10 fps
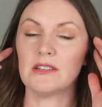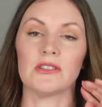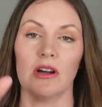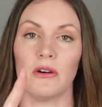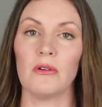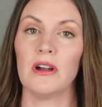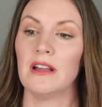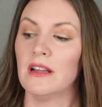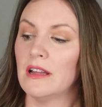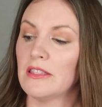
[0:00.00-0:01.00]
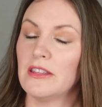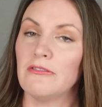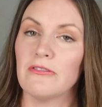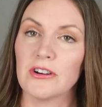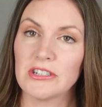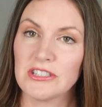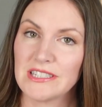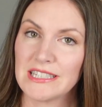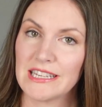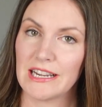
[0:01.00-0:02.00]
So the first
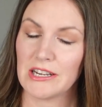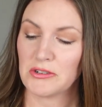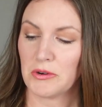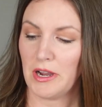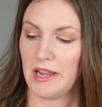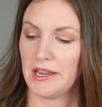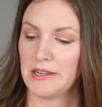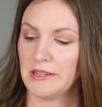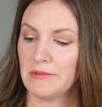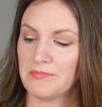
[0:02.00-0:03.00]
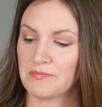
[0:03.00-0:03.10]
thing I tried